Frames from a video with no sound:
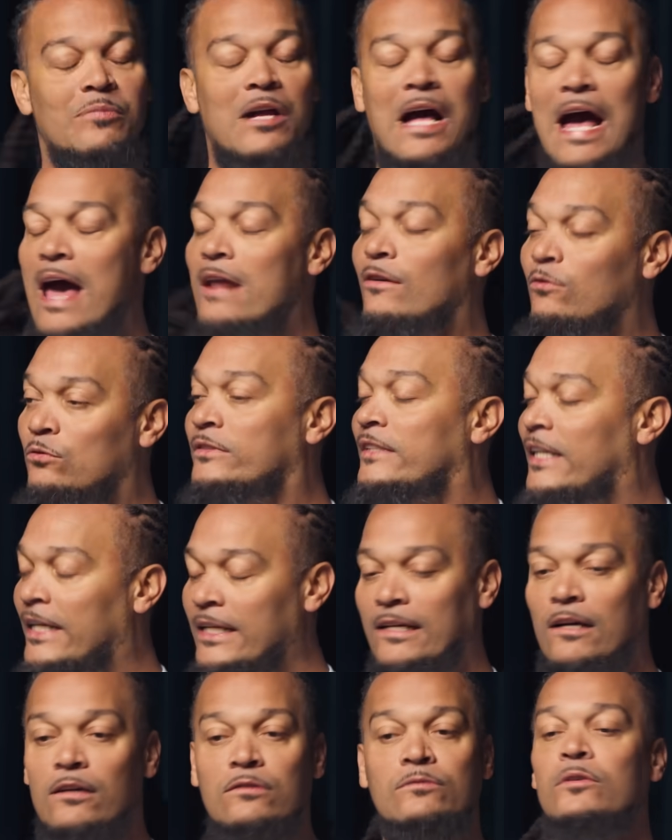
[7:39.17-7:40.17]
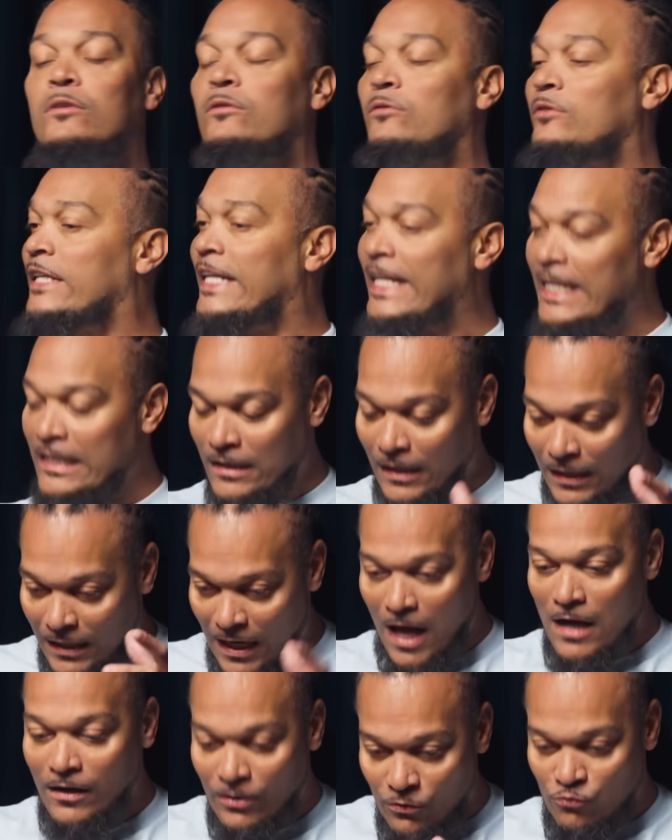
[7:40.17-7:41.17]
But I don't think in the
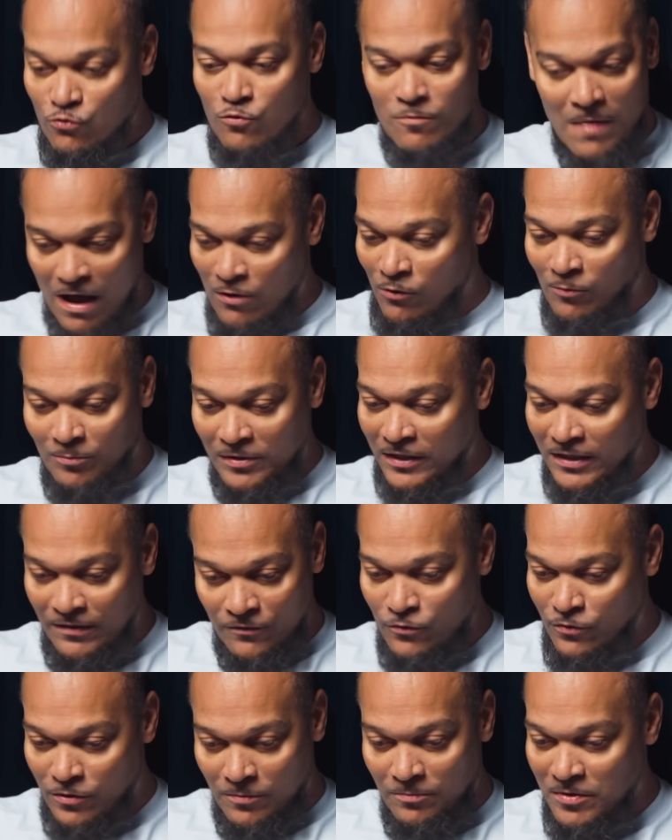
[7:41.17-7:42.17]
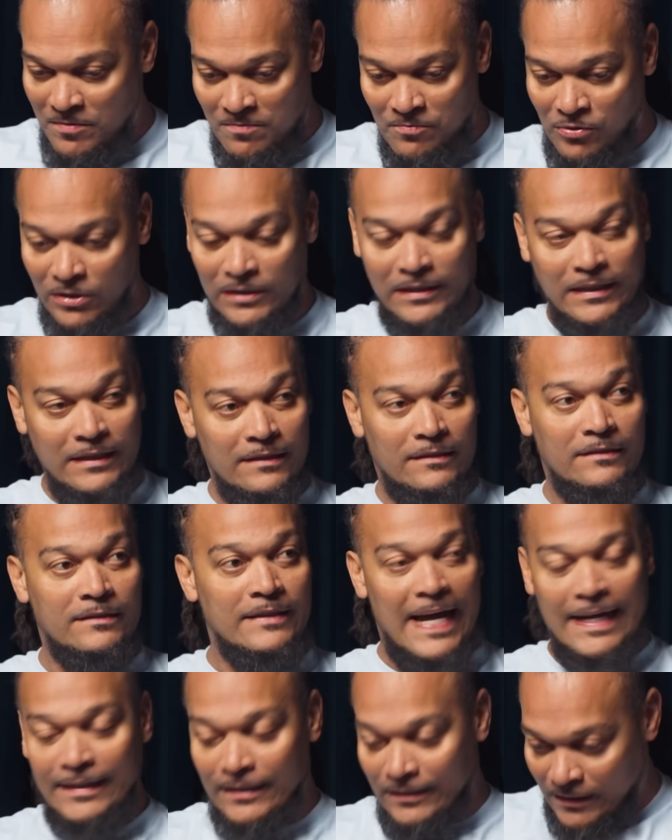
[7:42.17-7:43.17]
locker room, I don't believe you can be bullied.
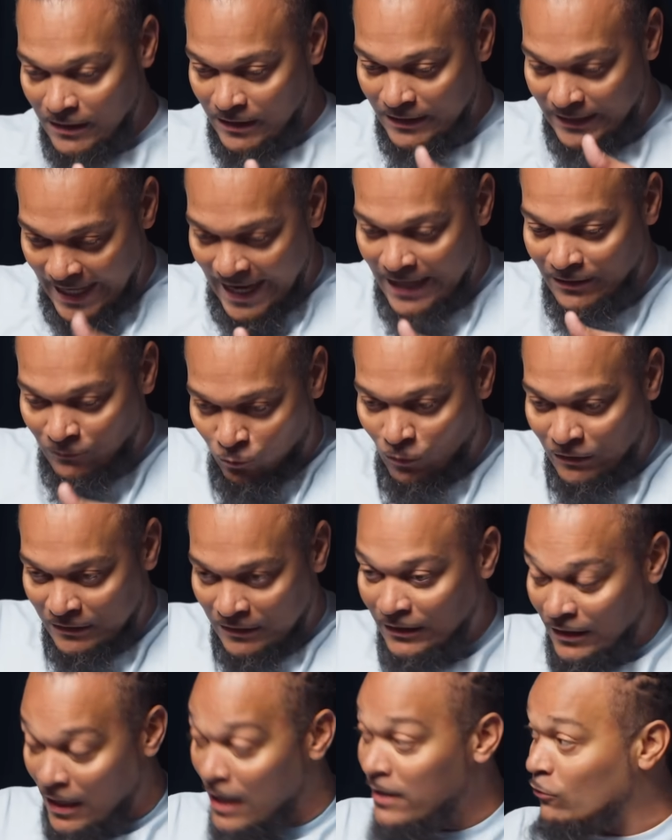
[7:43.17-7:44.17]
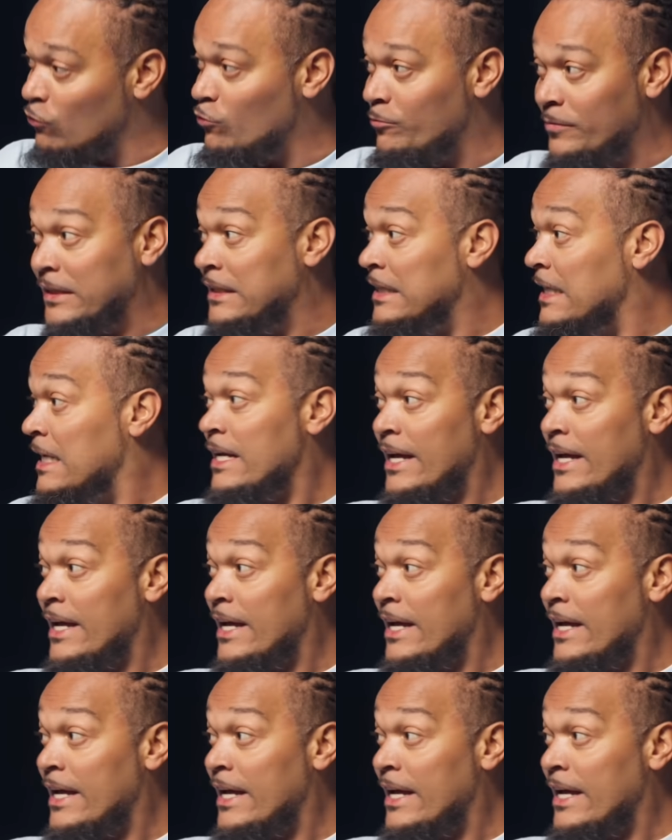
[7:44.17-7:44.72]
That's what the locker room is.